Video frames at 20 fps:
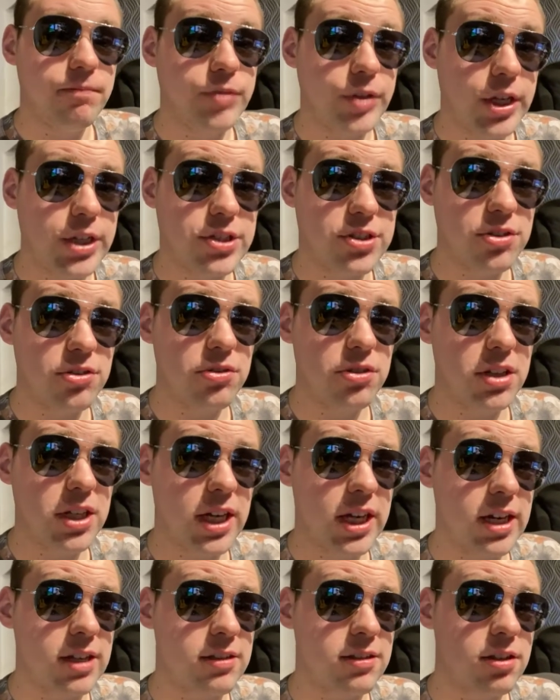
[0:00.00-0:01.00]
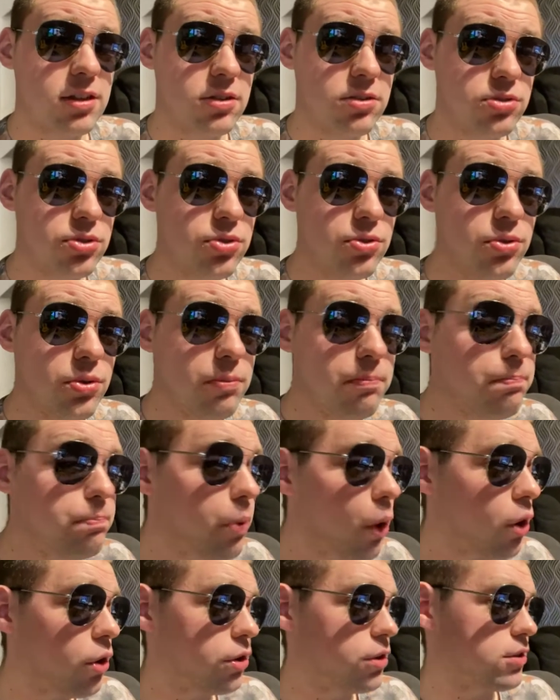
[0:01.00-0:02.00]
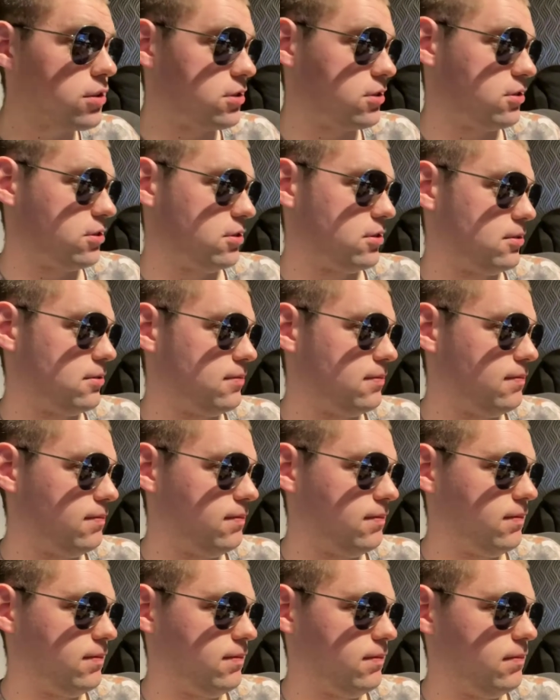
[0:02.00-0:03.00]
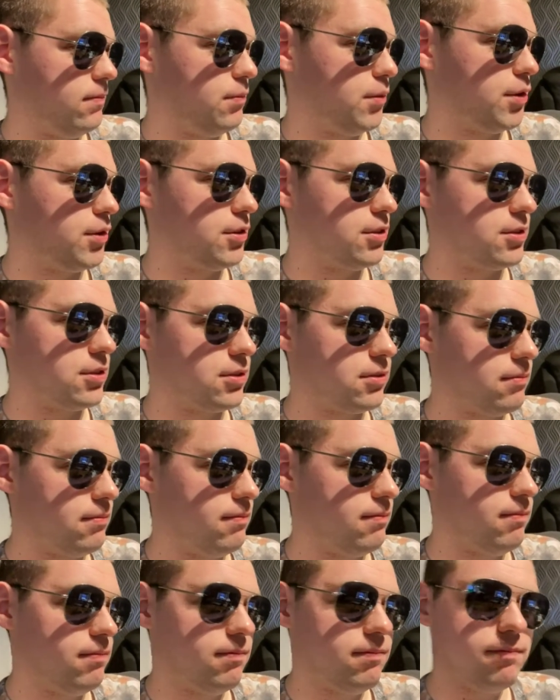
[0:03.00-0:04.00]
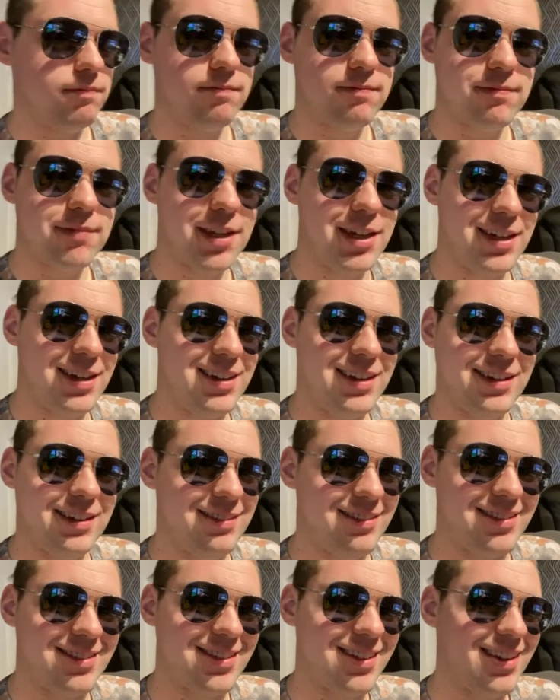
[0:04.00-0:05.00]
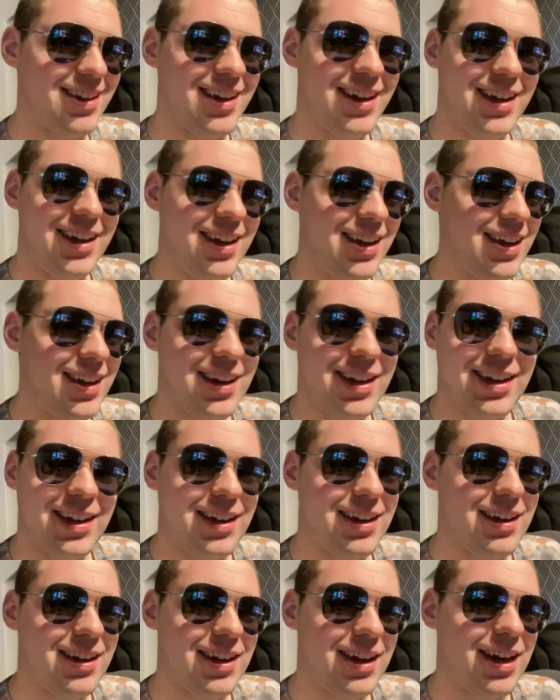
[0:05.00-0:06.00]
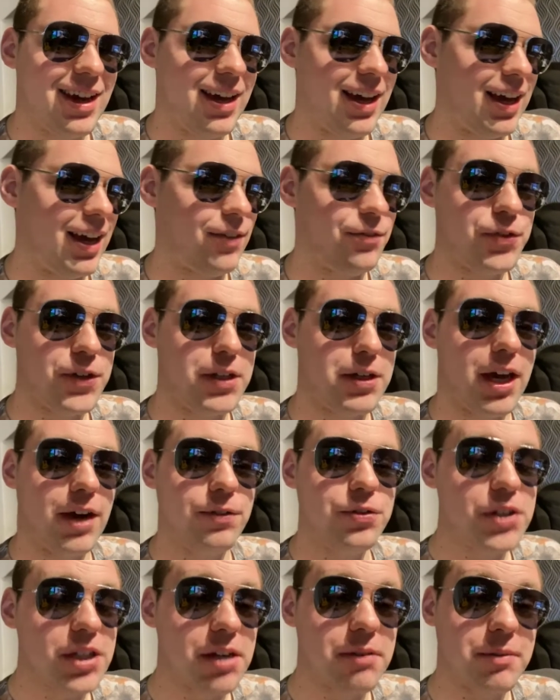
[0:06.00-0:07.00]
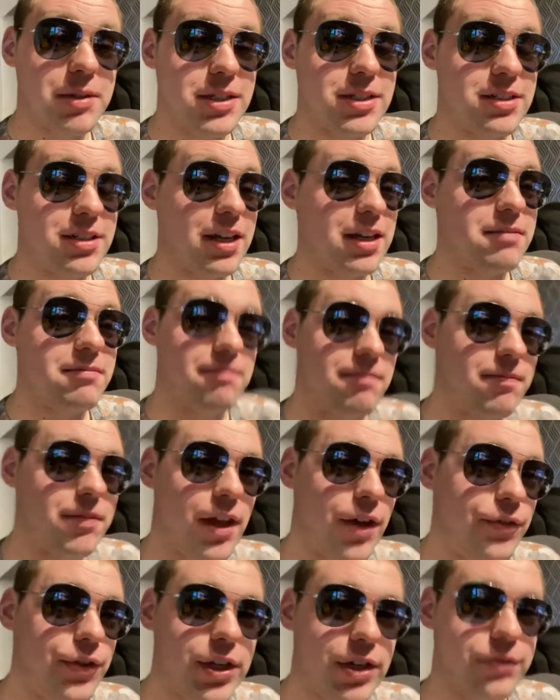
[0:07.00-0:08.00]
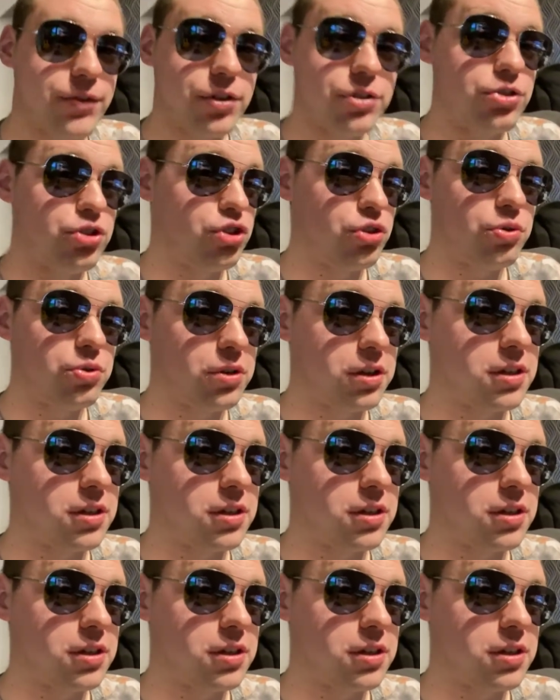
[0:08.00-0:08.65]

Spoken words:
let's go and react to Boris. Because I think I'm insane. I think I've gone Joker